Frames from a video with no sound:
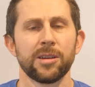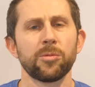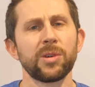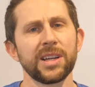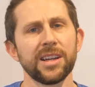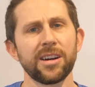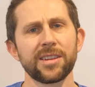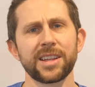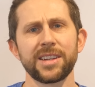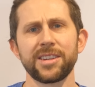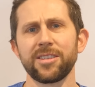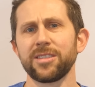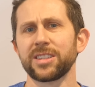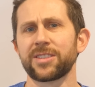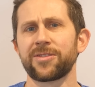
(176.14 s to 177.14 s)
We know that
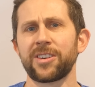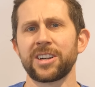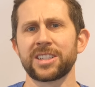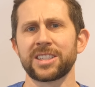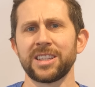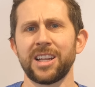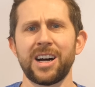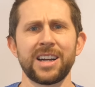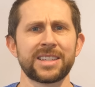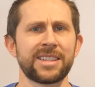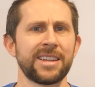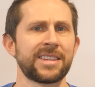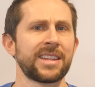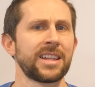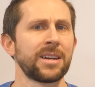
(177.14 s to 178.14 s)
Newton's first law
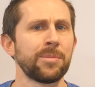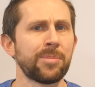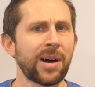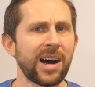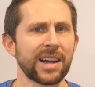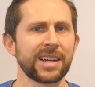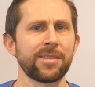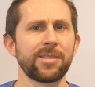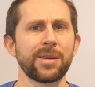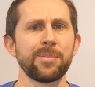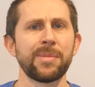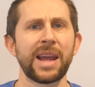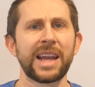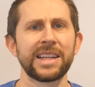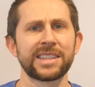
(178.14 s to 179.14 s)
says that a body
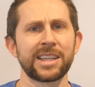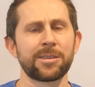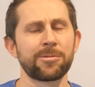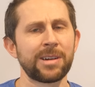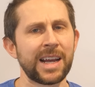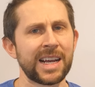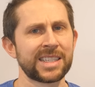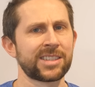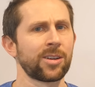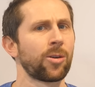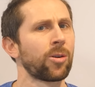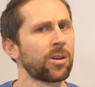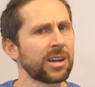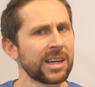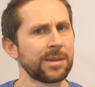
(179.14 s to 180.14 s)
remains at rest
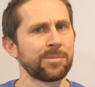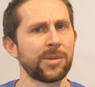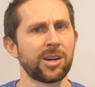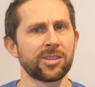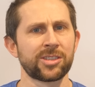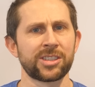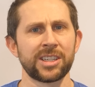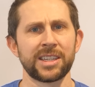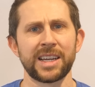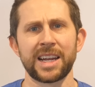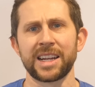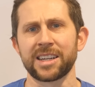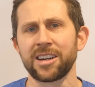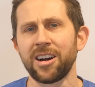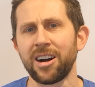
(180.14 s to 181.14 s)
or in motion
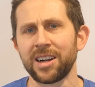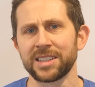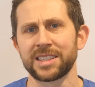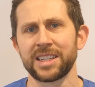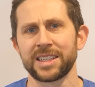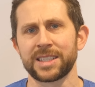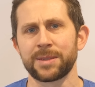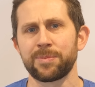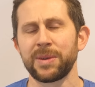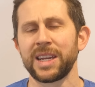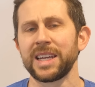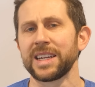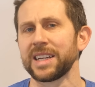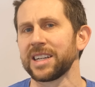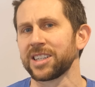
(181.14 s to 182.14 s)
at a constant
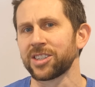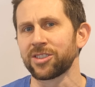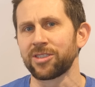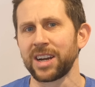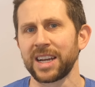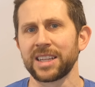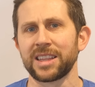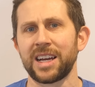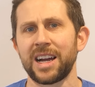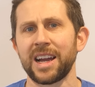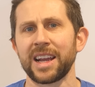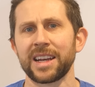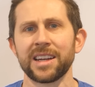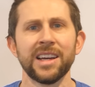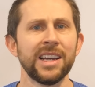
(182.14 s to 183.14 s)
speed in a straight
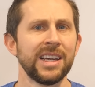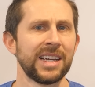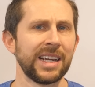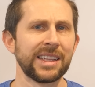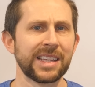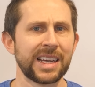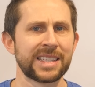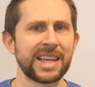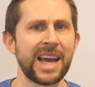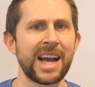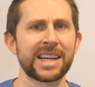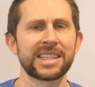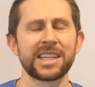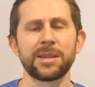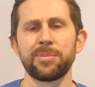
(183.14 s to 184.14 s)
line unless
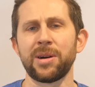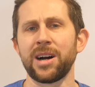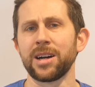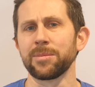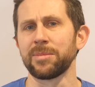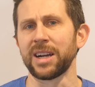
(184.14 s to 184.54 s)
acted upon